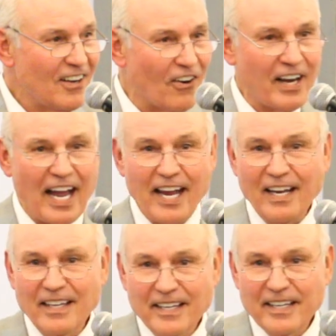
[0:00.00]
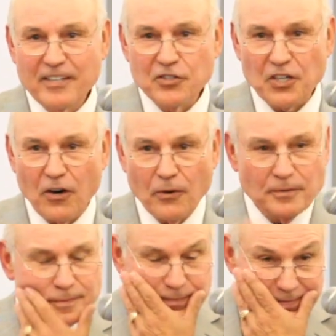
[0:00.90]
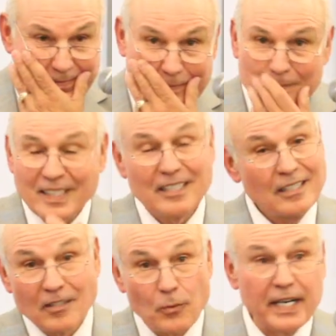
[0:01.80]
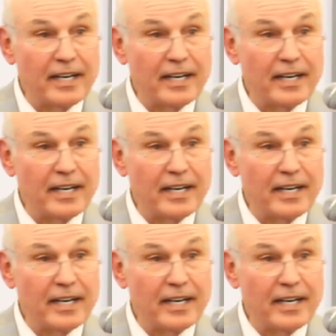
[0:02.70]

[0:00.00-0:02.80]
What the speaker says: Okay? So, we